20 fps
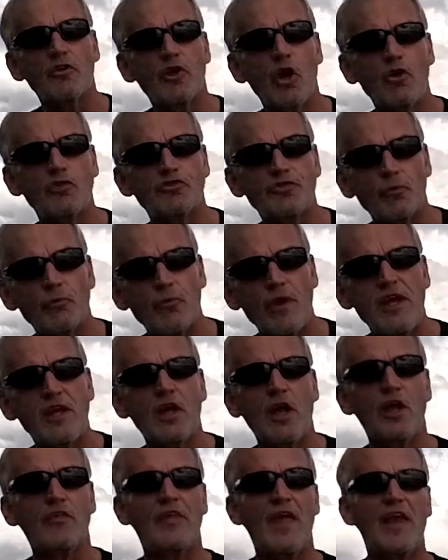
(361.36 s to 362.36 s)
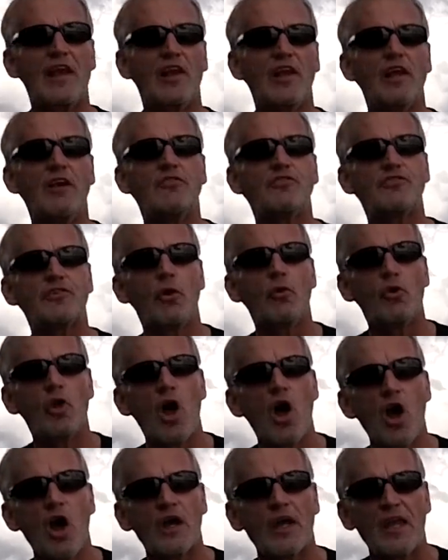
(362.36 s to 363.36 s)
Costa Rica, that live so
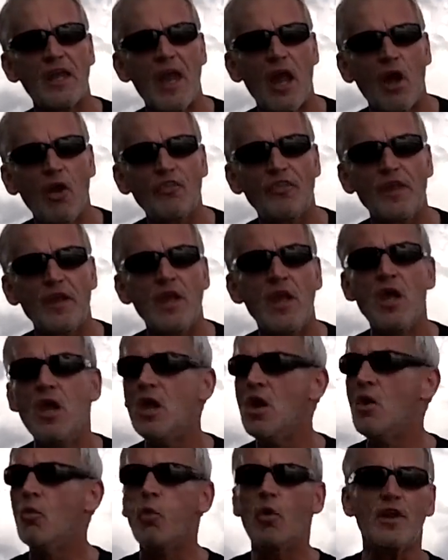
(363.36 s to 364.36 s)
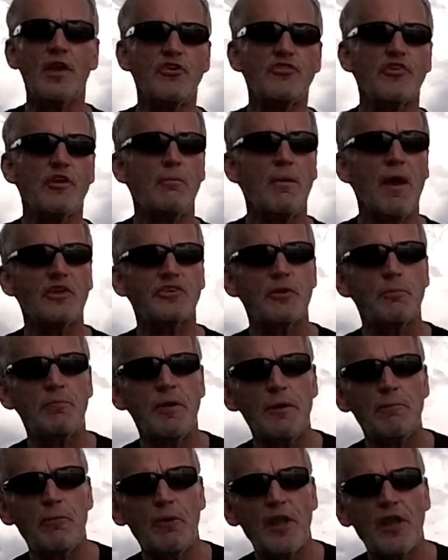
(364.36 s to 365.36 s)
long and healthy? What is it about the
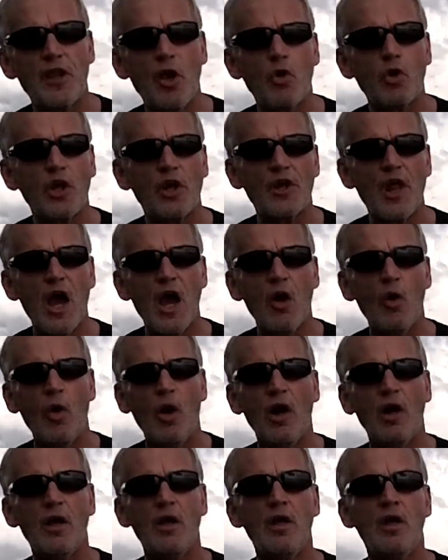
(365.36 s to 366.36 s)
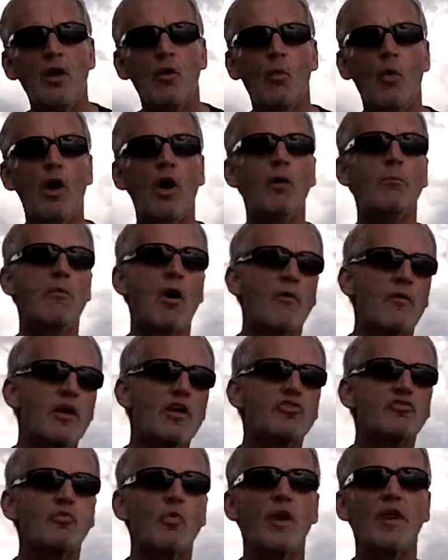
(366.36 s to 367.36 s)
people in Okinawa? Well,
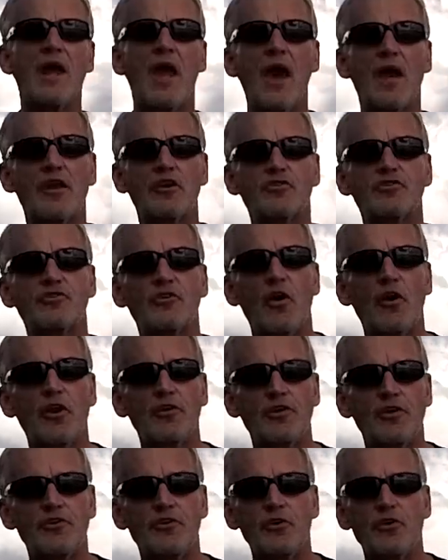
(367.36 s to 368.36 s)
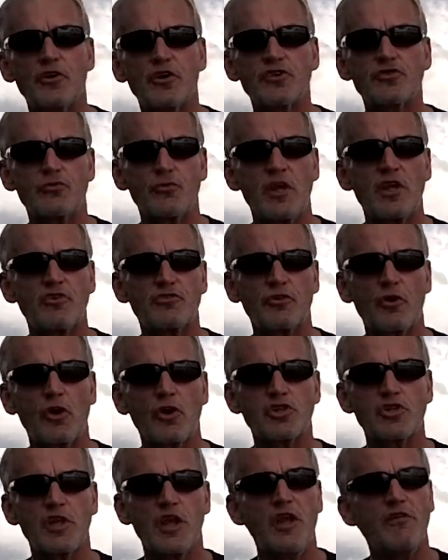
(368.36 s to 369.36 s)
Maurice went out and started to do this
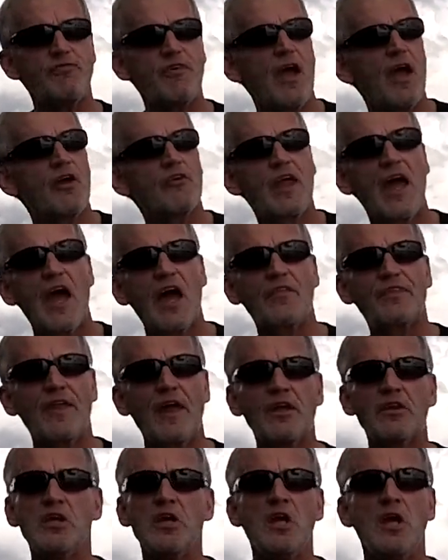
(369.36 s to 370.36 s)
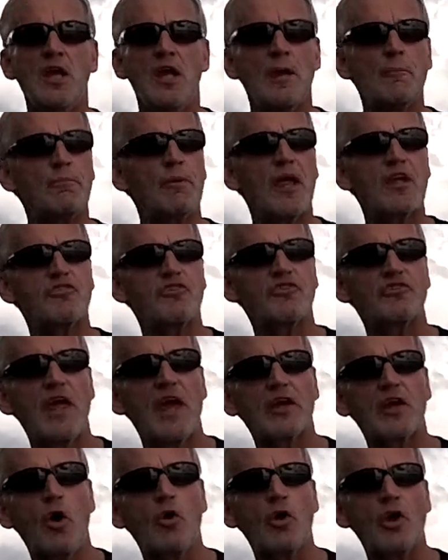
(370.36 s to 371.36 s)
research, and he found out that in places
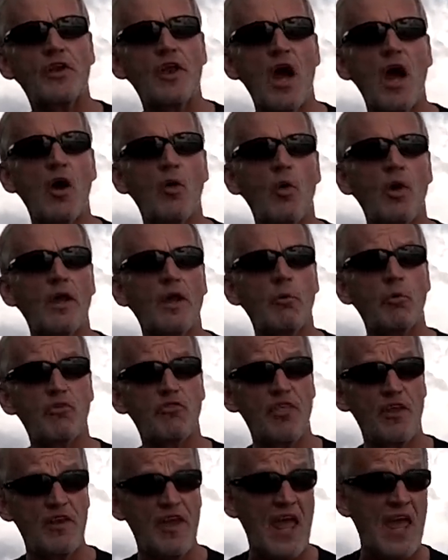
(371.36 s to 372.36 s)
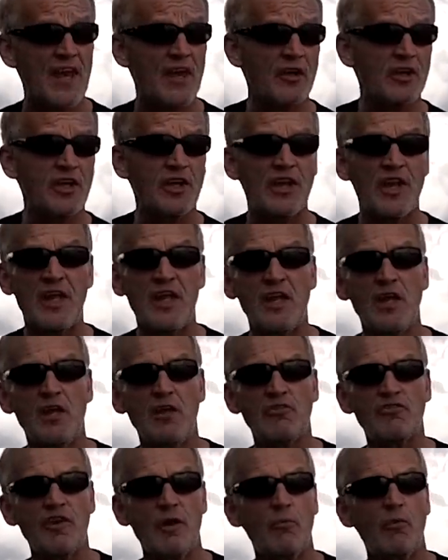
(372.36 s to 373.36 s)
like Okinawa, it was the
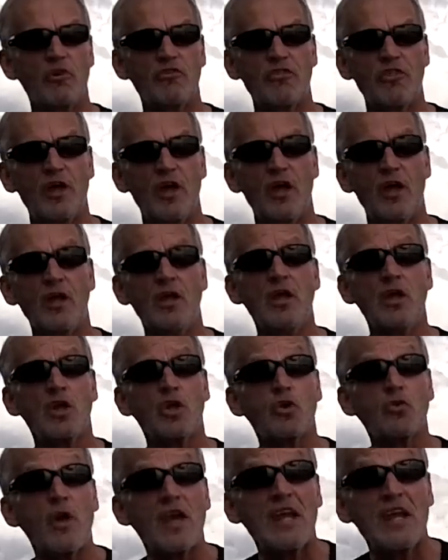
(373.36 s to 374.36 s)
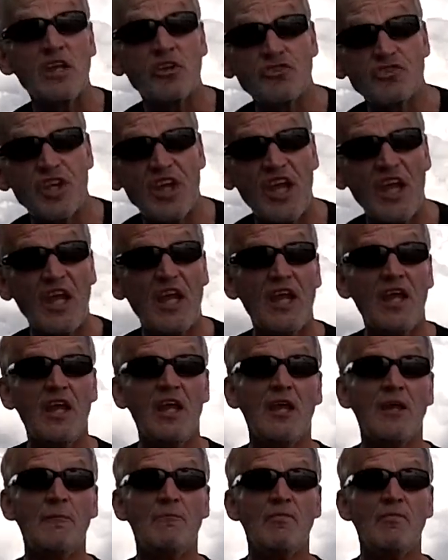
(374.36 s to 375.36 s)
nanochinese, it was the green tea,